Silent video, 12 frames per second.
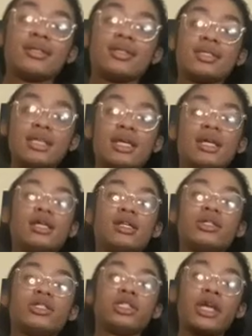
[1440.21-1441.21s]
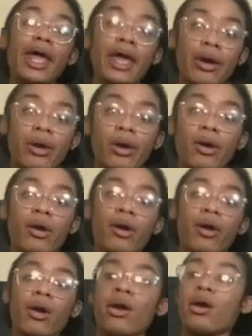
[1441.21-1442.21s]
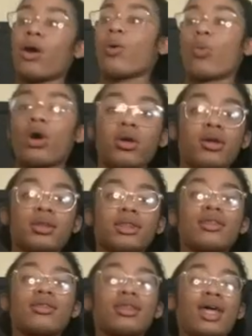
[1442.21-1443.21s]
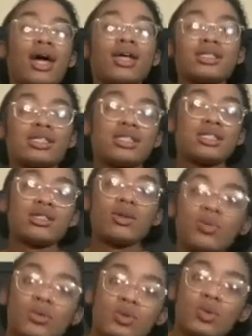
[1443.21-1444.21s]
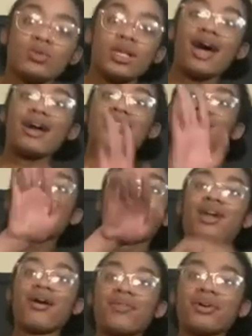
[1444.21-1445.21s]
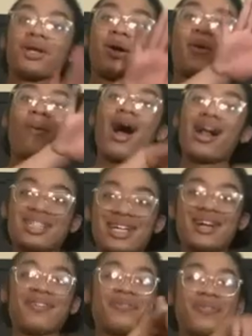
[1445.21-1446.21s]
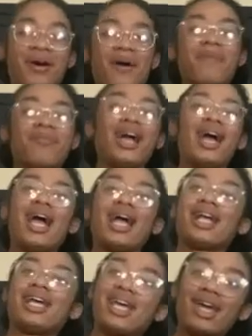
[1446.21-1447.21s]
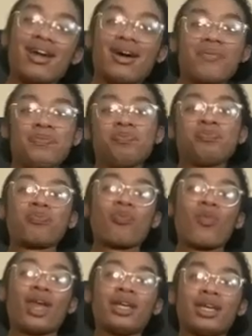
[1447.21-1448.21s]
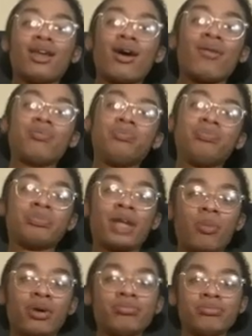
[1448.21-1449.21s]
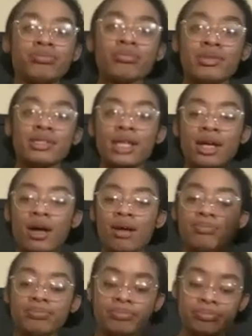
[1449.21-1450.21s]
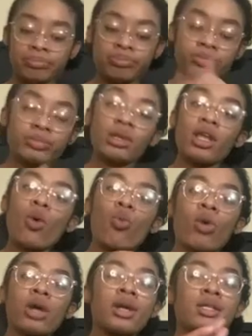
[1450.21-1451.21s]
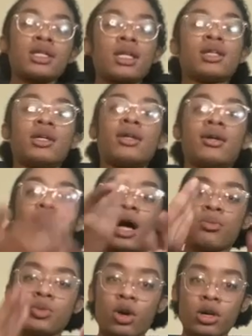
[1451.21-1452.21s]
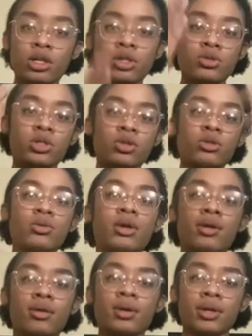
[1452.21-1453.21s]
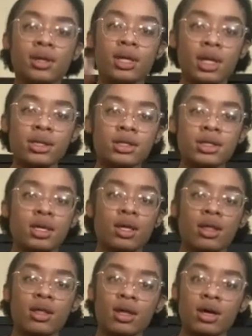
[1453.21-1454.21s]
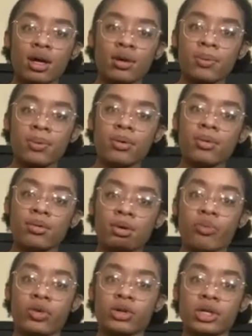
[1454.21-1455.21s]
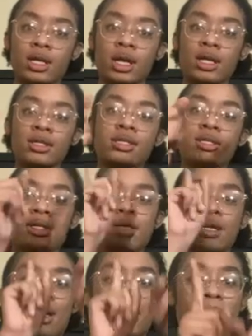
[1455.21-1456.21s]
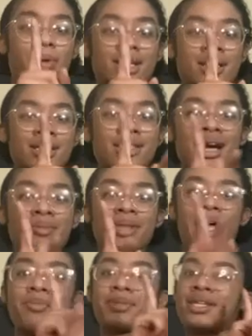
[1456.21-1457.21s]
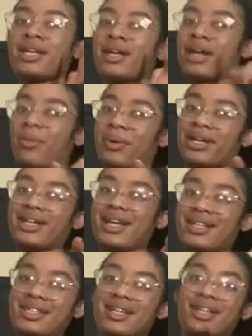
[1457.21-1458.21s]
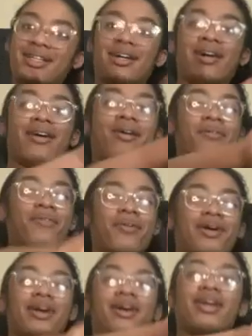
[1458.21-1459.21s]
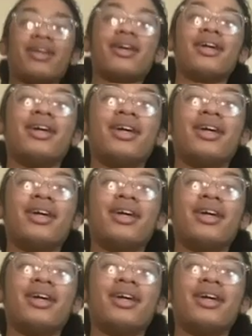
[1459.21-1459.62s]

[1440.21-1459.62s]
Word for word: seat, chair, work desk, school desk, whatever you're watching from, get up. Get up. Come on. Stand up. Why you're not standing? I'm talking to you too. Get up. You want to dance. I put in time lapse and we're gonna dance together for a good